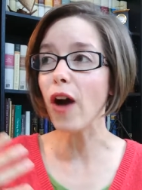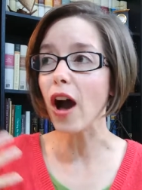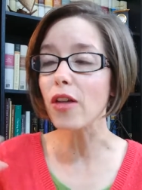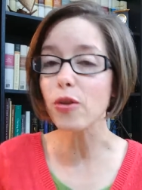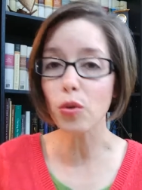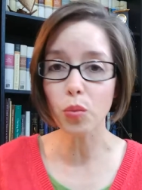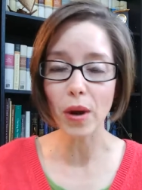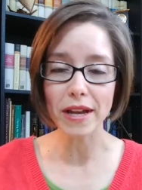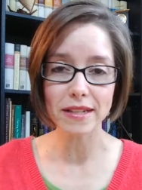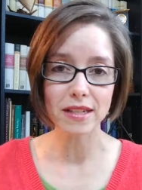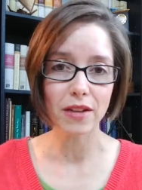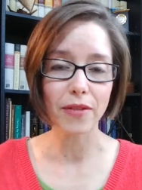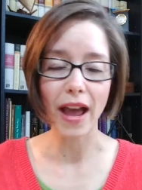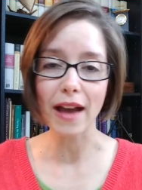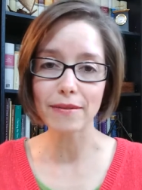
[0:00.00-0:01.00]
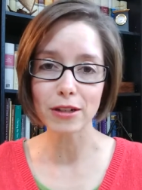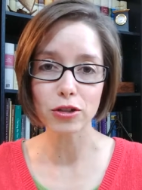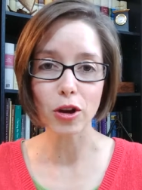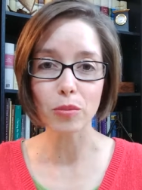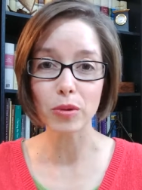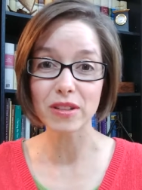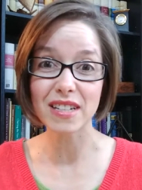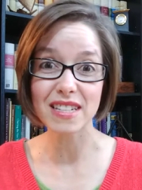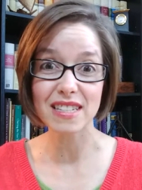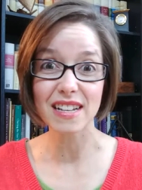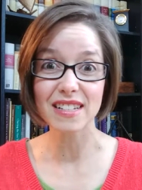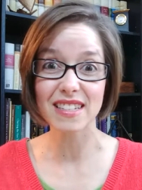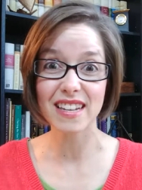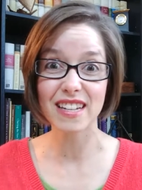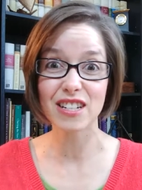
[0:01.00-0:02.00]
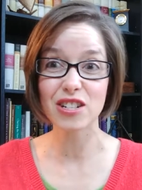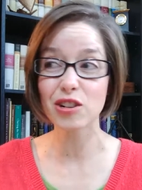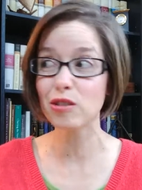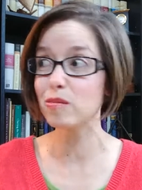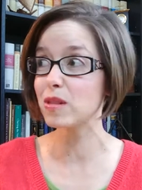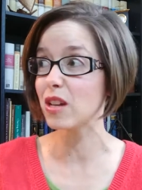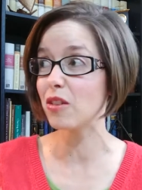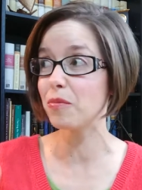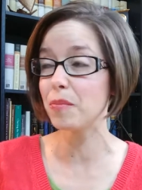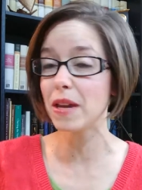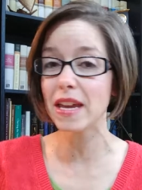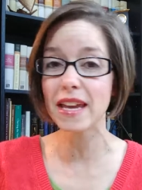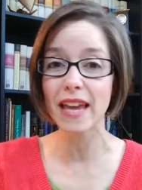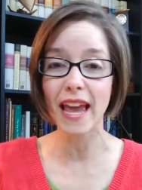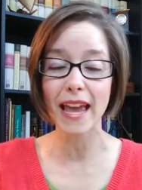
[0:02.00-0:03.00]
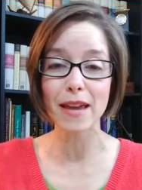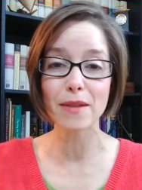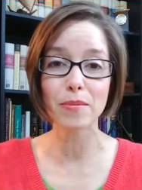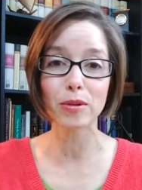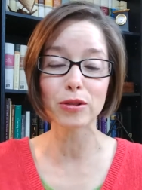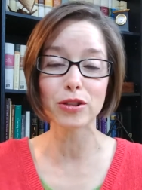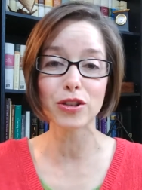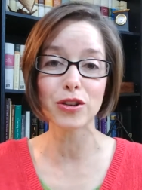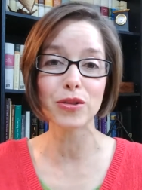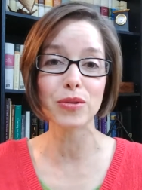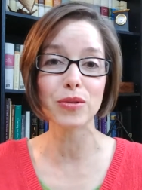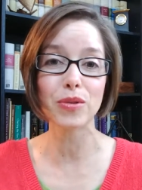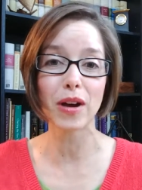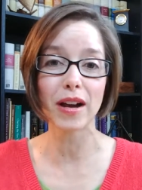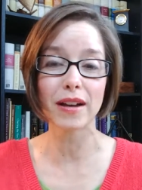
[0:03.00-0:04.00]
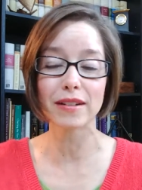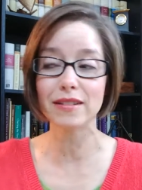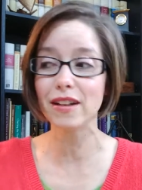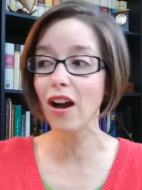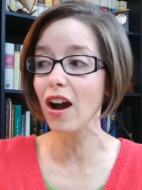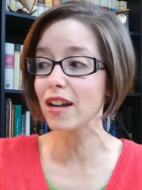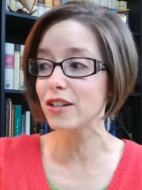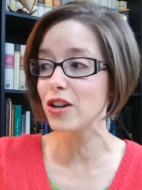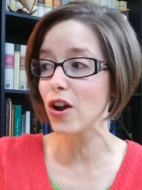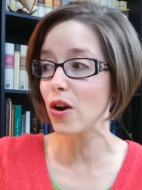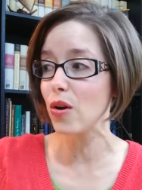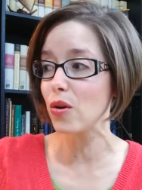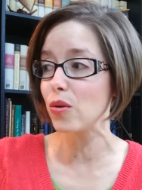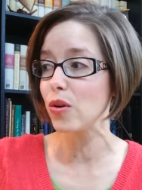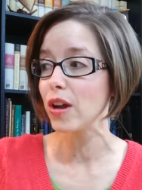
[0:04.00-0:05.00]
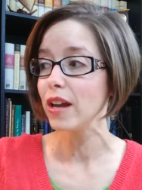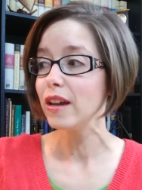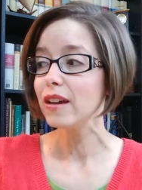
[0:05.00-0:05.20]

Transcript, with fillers: other ways of having trouble with dyslexia in terms of being able to uh, not know